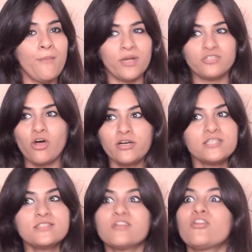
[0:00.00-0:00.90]
But
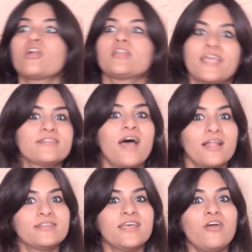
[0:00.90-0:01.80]
Taurians are not like
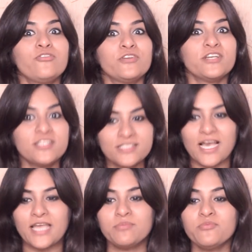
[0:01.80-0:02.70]
that. They are
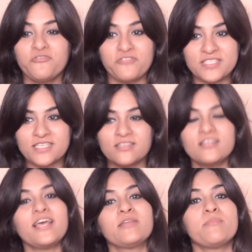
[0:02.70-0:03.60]
real-time,
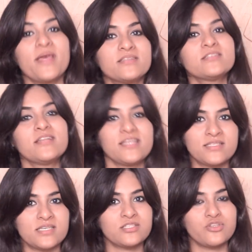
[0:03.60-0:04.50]
physical and mental
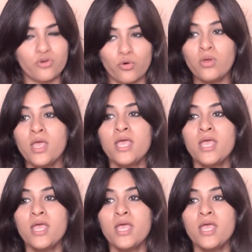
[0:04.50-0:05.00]
lazies, you know.